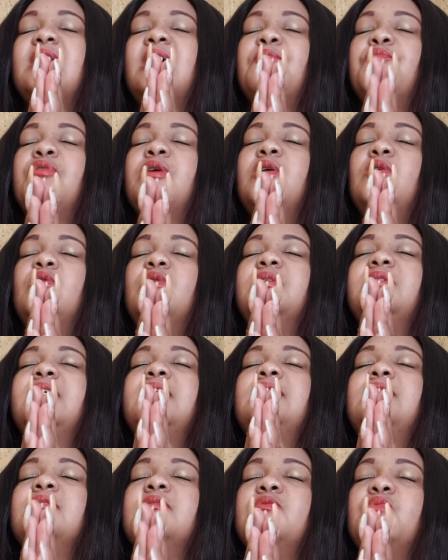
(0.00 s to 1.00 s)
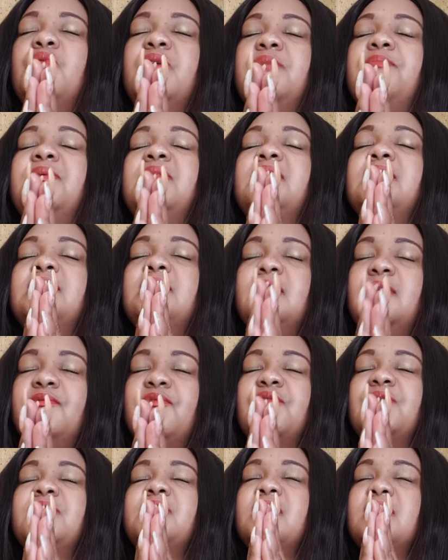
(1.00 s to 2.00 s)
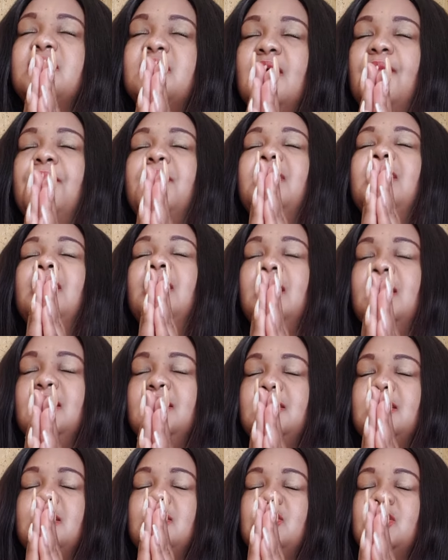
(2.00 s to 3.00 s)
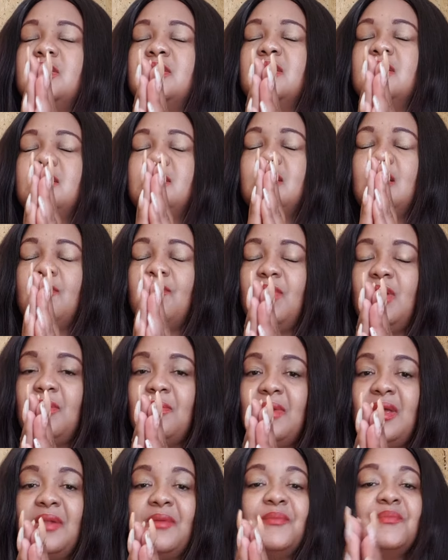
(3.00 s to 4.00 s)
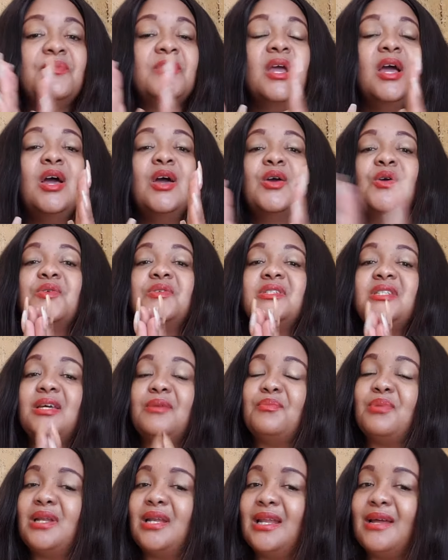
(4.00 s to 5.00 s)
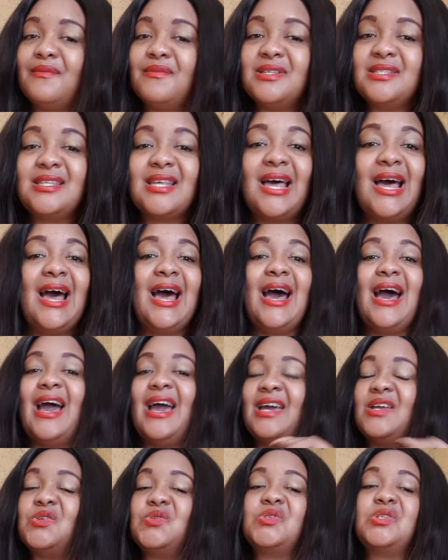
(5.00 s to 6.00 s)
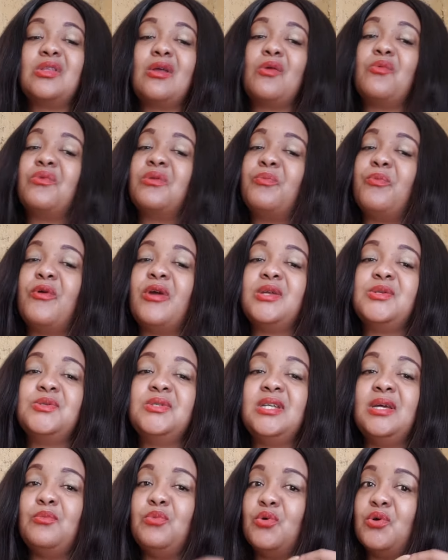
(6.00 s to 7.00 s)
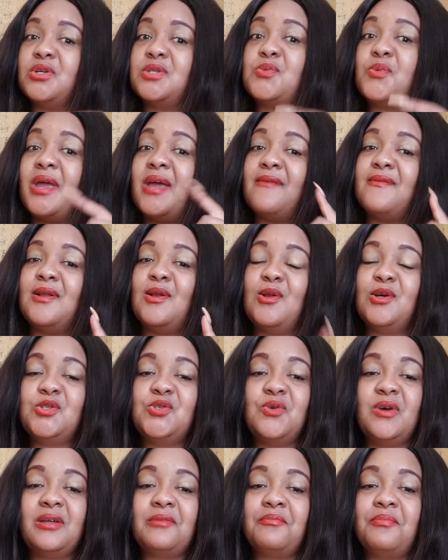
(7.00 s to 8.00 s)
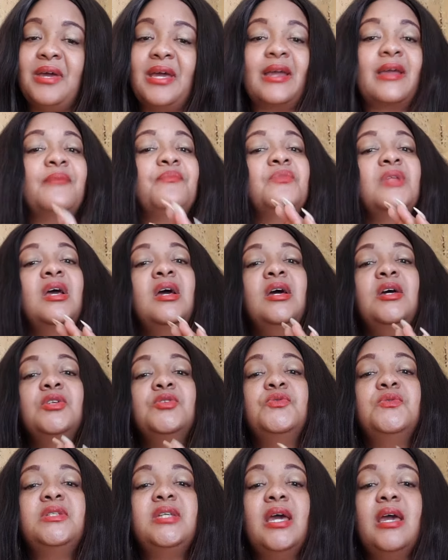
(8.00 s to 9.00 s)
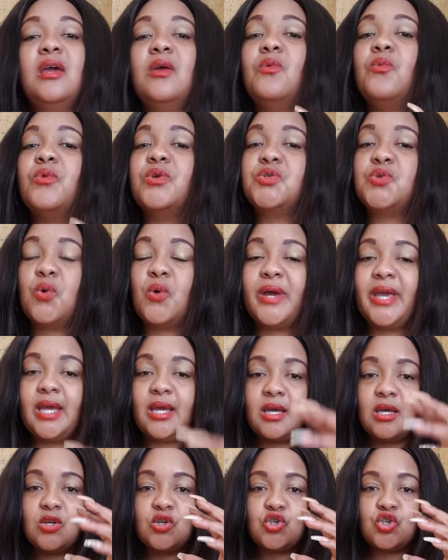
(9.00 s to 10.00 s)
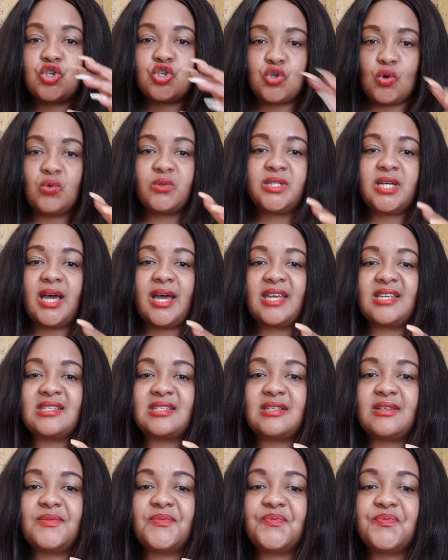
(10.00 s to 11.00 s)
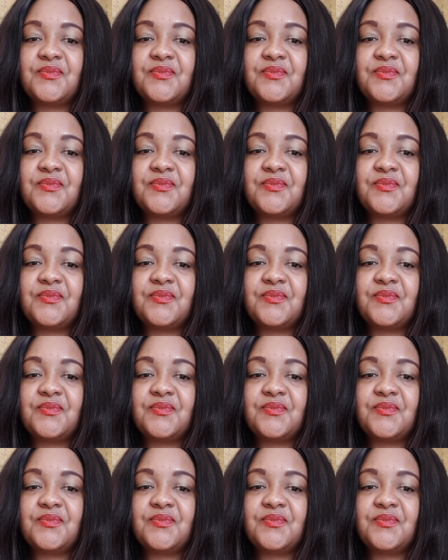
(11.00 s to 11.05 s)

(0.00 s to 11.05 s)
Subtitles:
I pray, Lord, let this word be the deliverance that somebody needs in Jesus' name. Amen. Good day, beloveds. I had to start with prayer today because we have a lot to unpack. Today, we're talking soul ties.